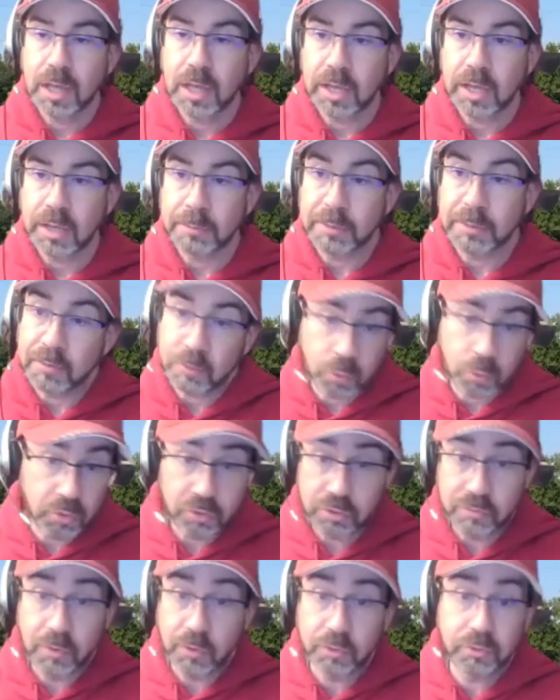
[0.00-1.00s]
and of
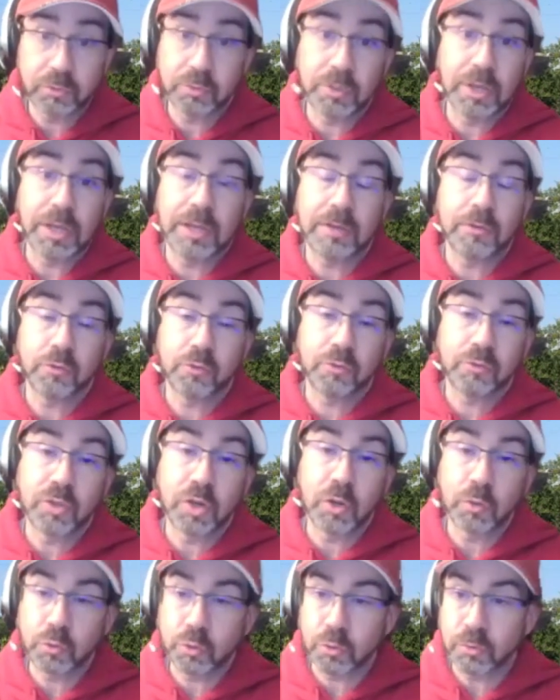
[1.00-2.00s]
course you've also got
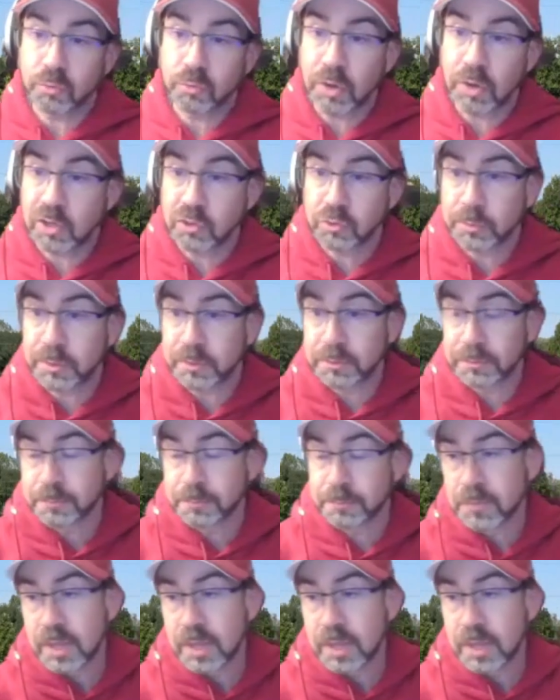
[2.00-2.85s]
true freshmen.